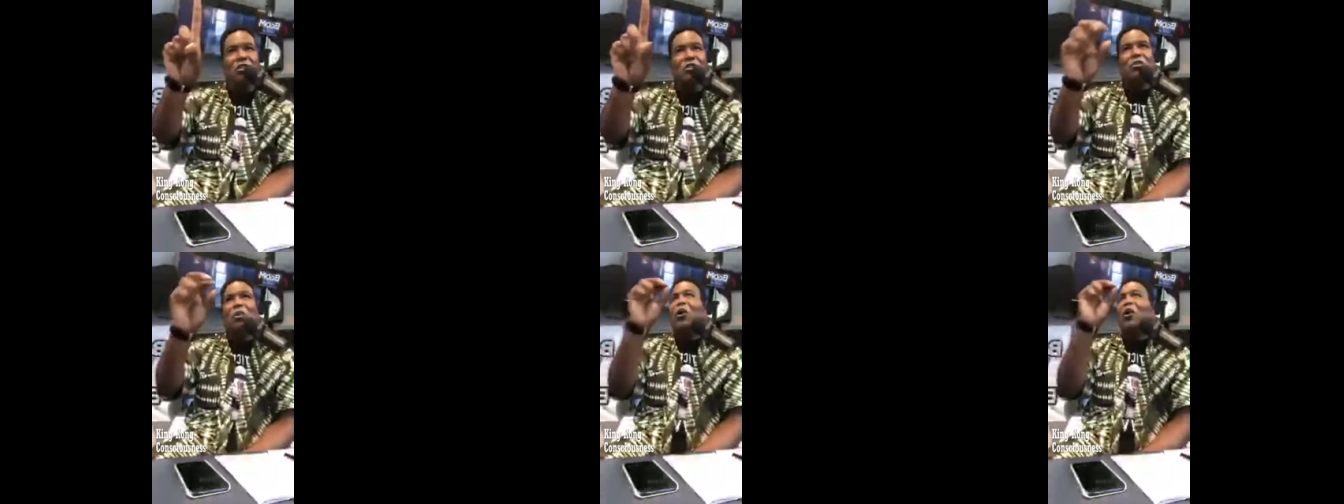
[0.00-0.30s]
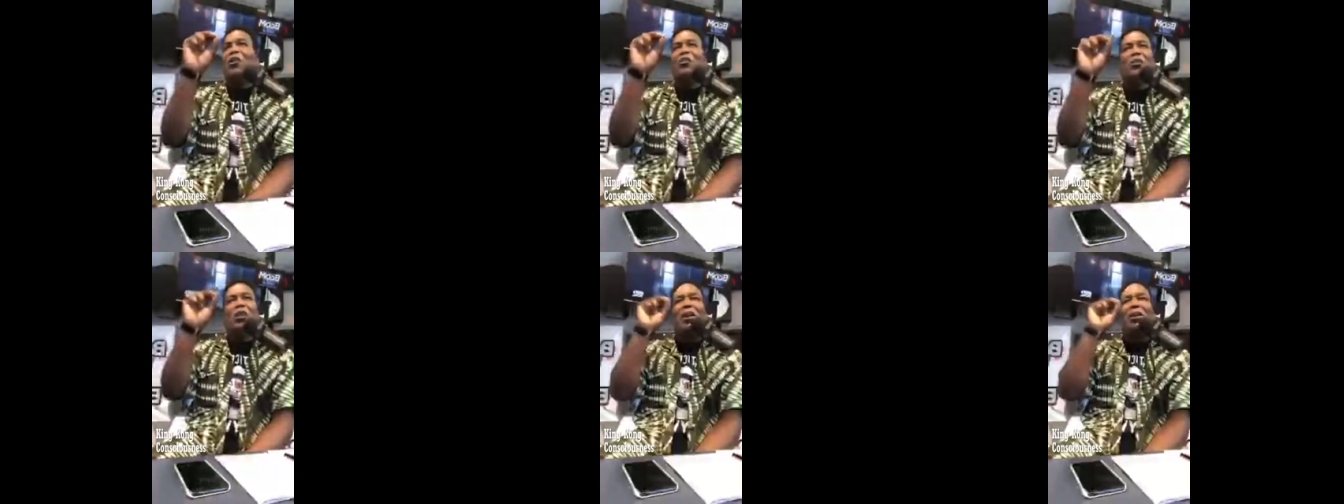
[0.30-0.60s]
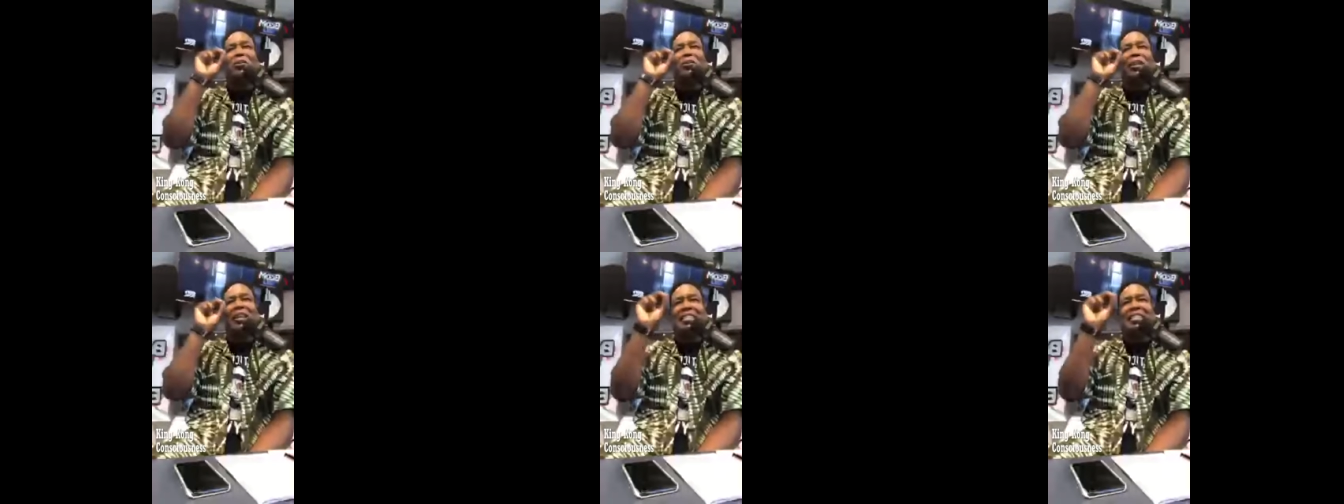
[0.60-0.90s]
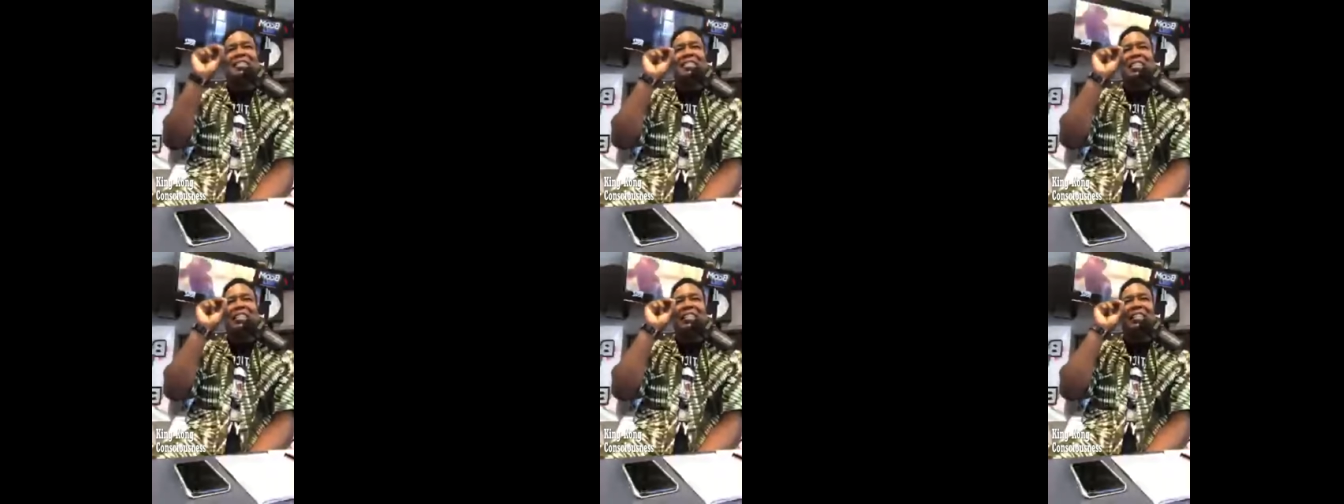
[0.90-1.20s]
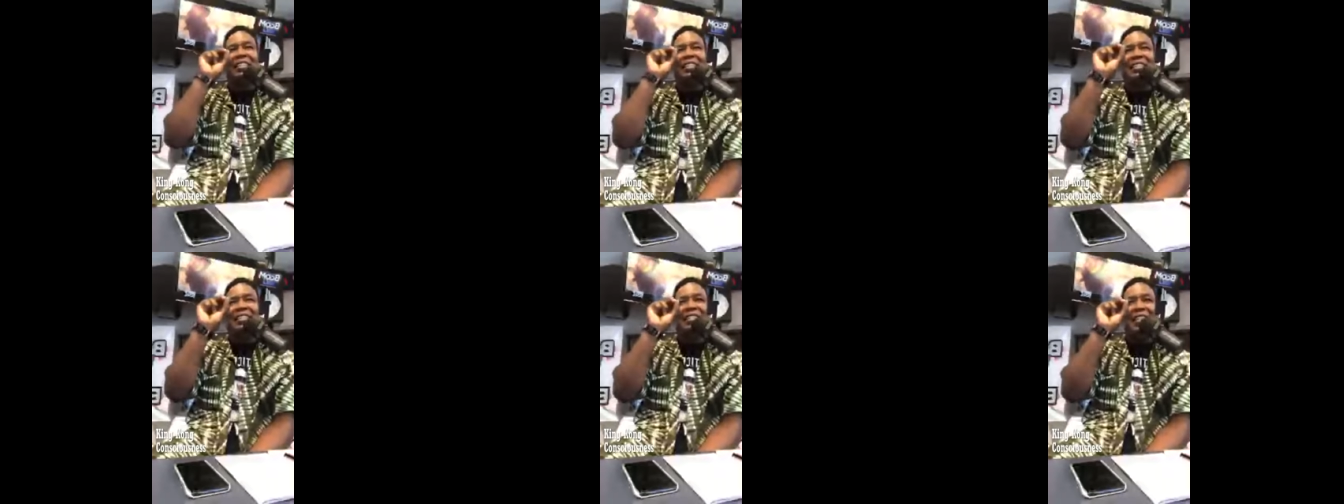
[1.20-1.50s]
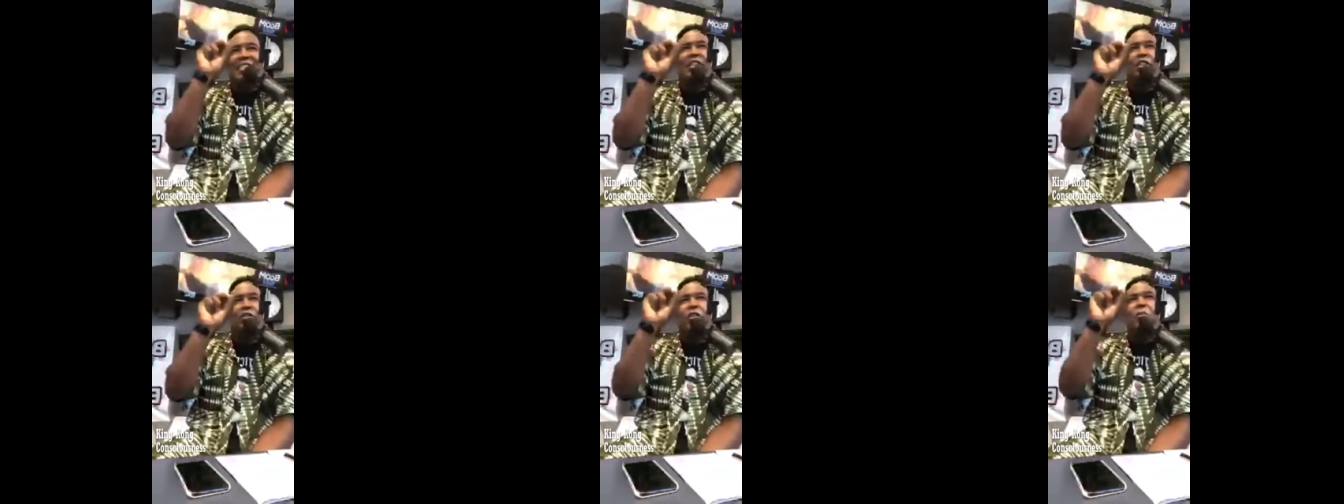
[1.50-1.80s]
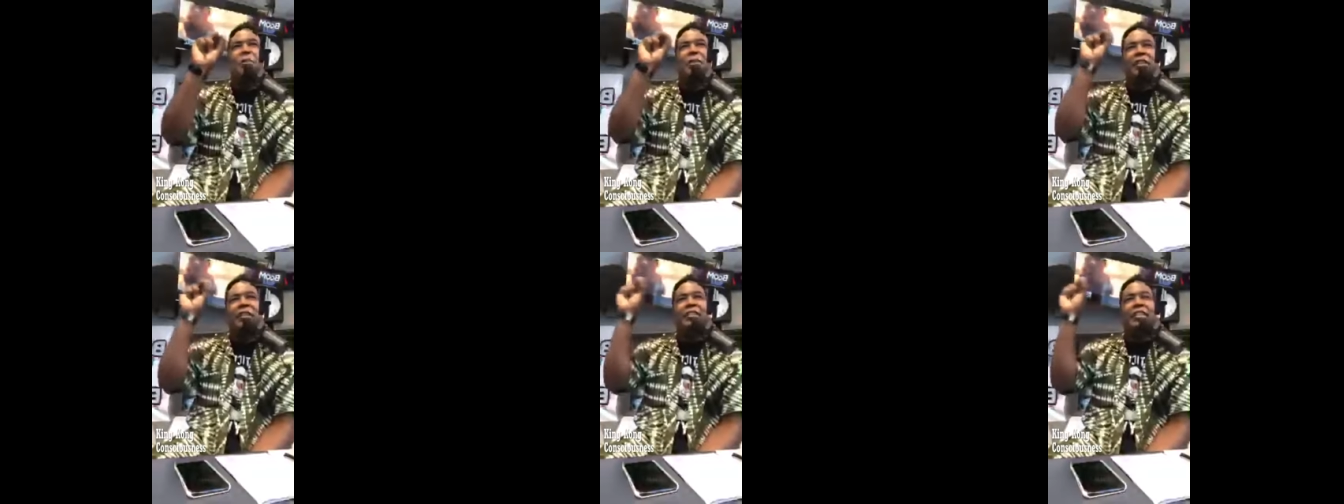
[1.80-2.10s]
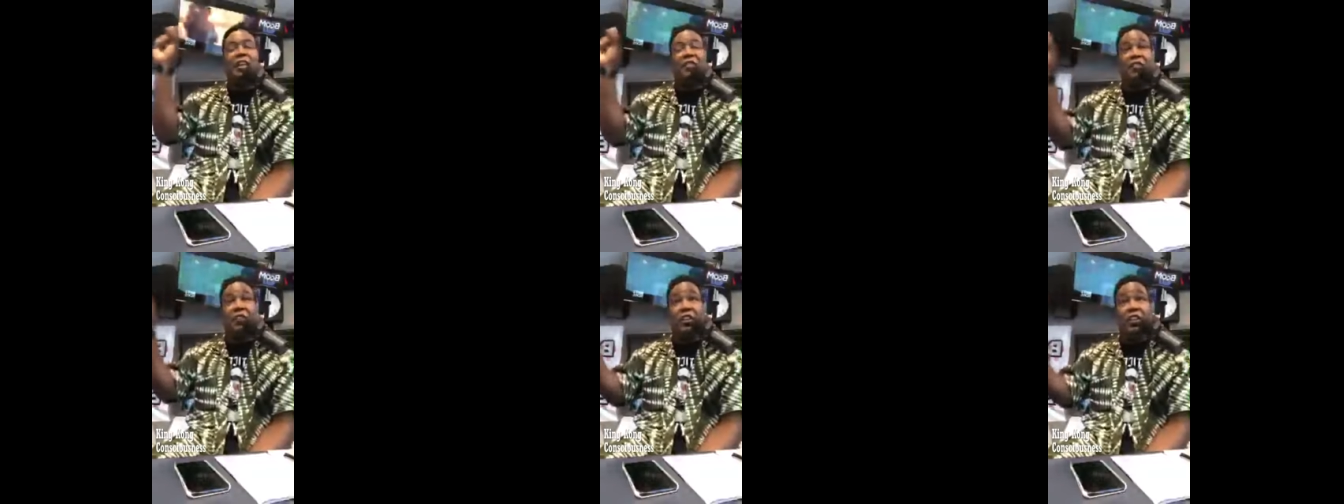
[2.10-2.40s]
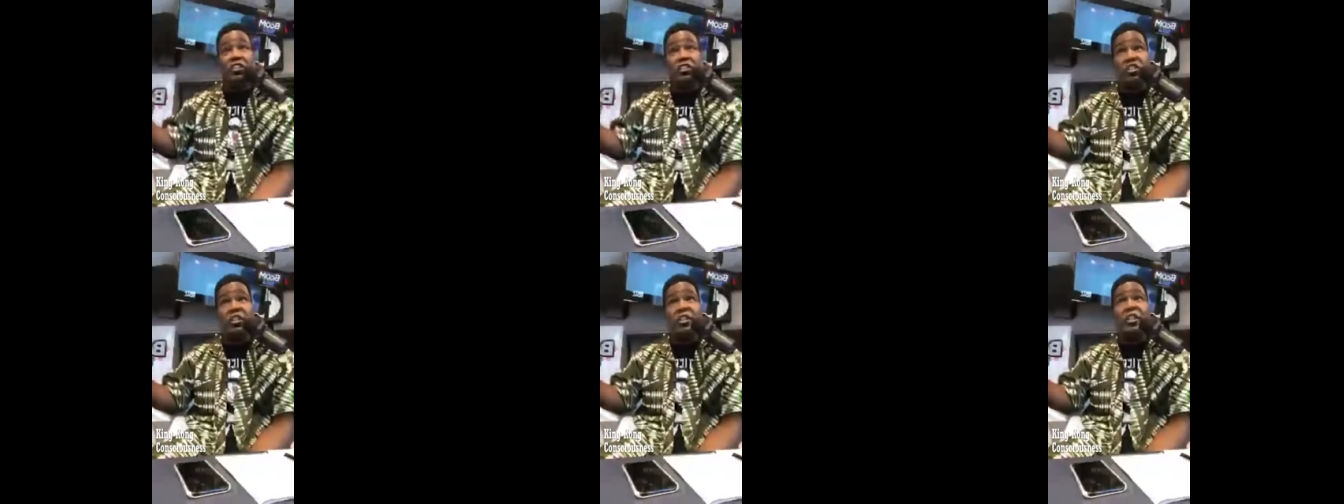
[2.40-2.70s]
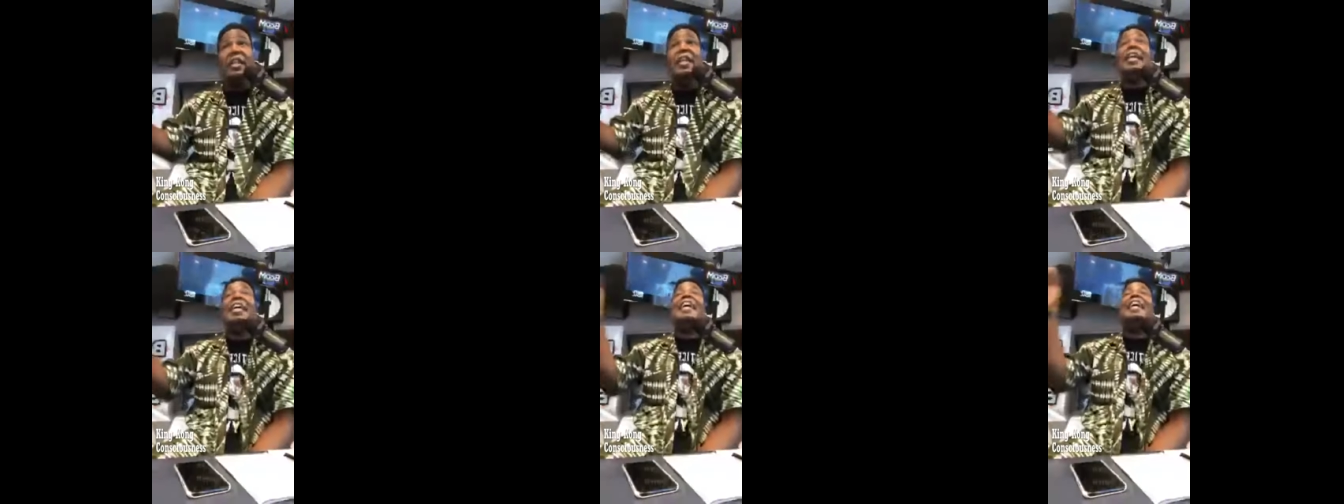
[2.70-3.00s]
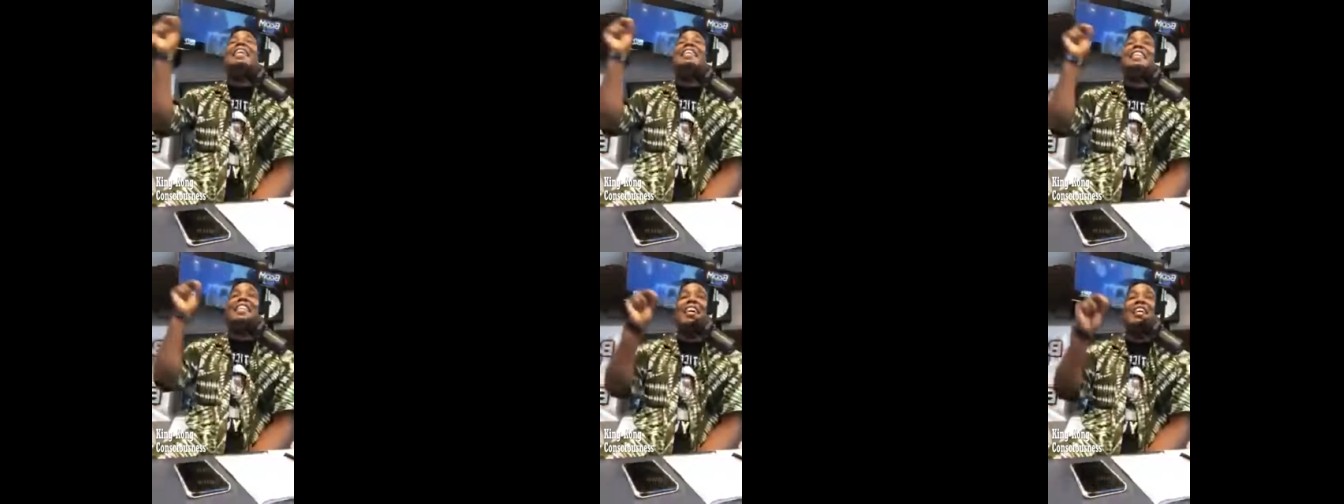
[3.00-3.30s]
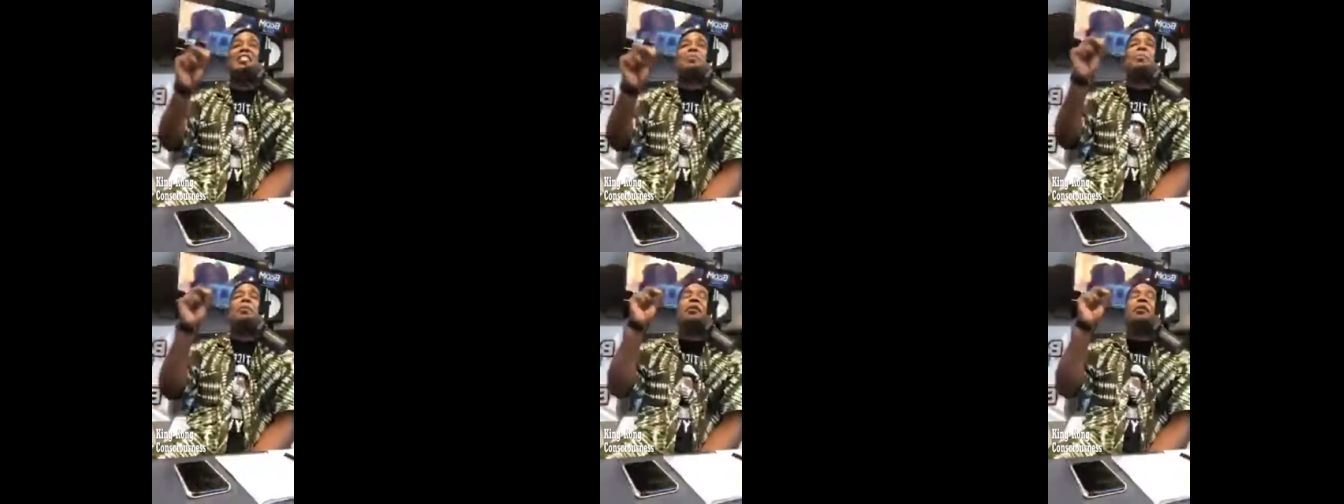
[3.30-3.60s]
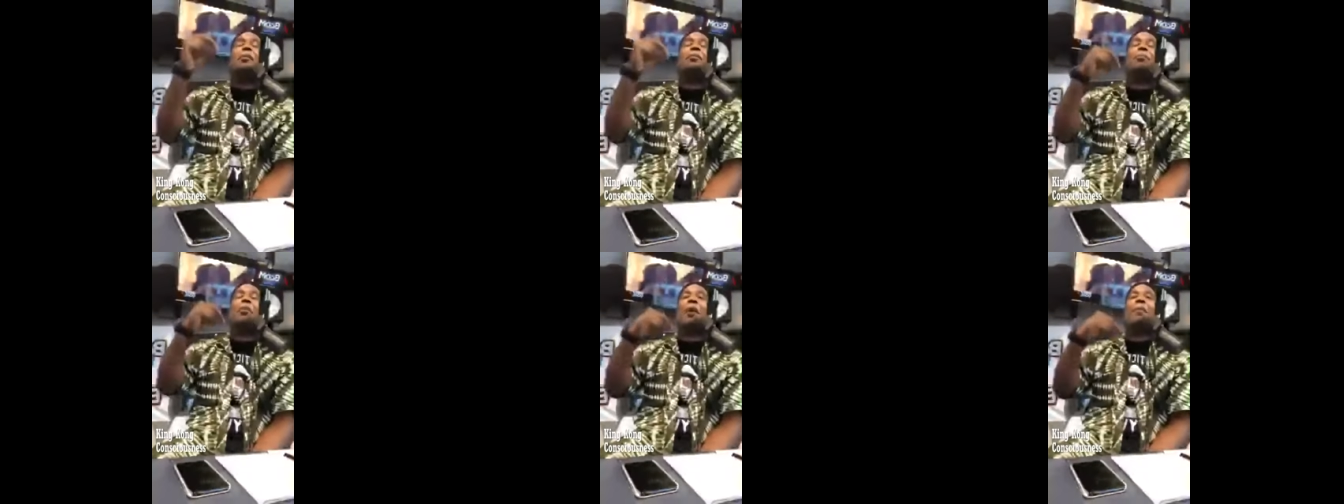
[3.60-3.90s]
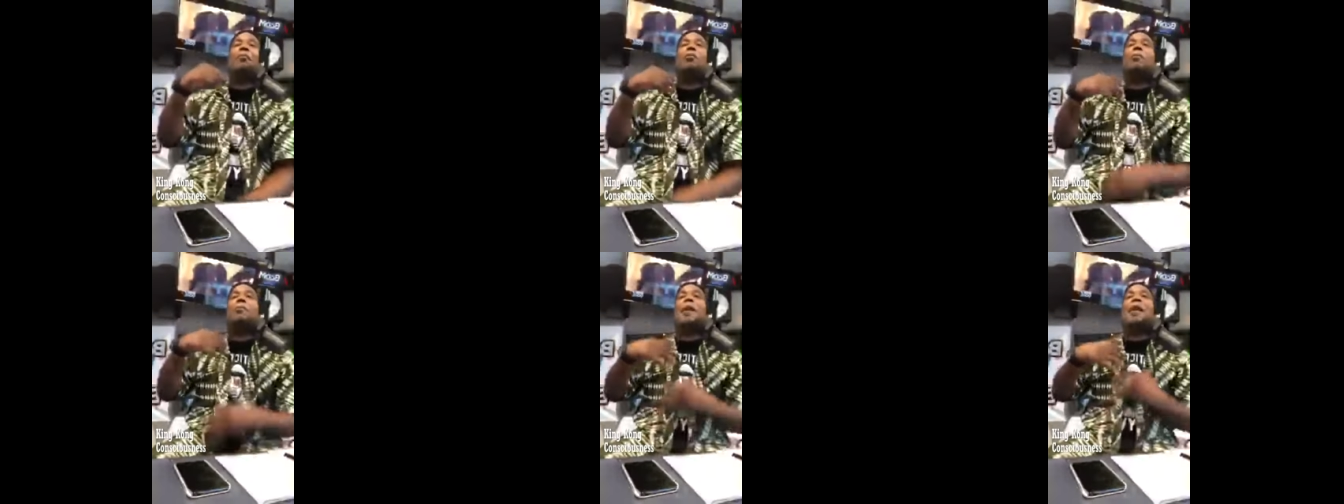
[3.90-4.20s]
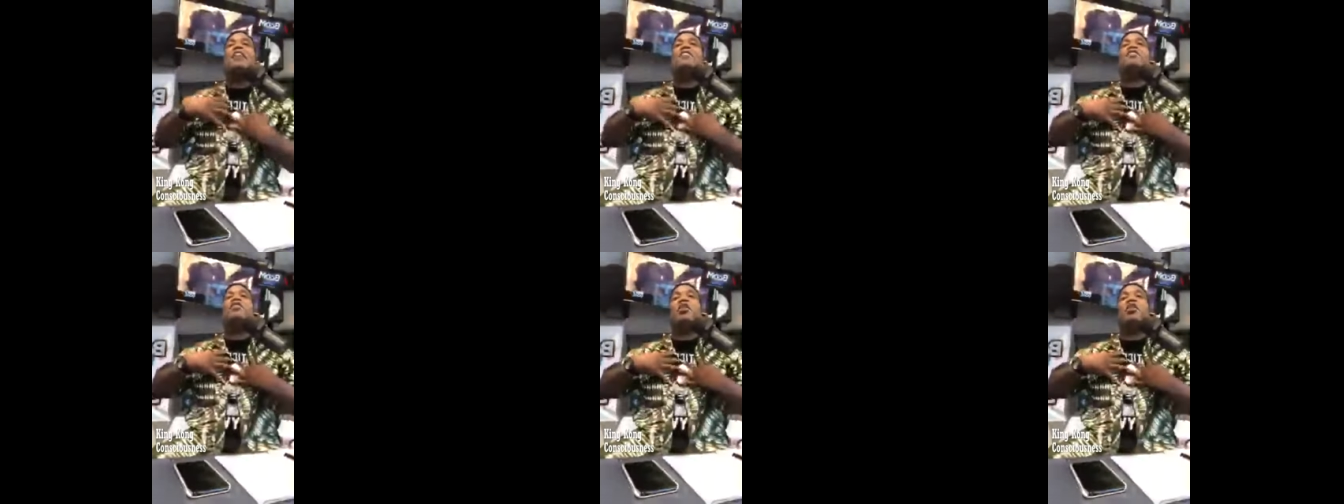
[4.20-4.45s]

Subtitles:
So although I don't necessarily disagree with their definition, it does become problematic